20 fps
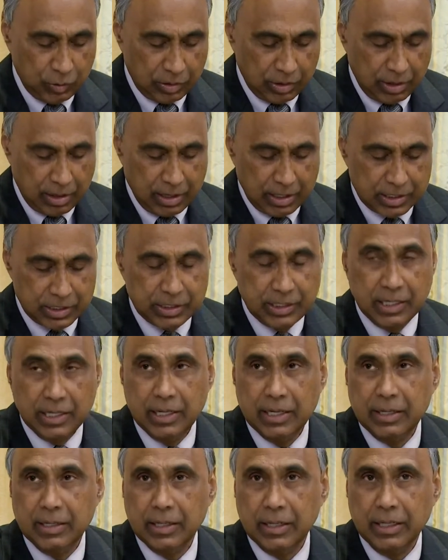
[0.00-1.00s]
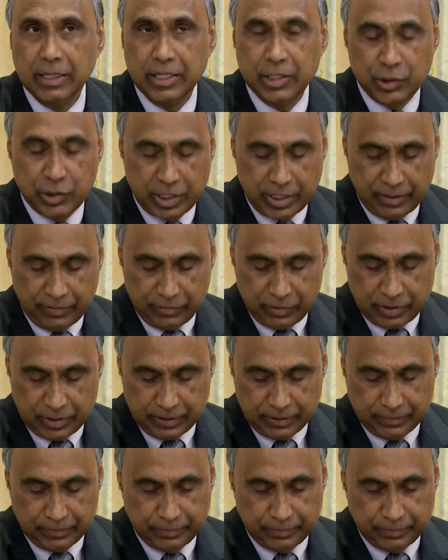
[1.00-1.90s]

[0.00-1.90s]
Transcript: launch the India initiatives.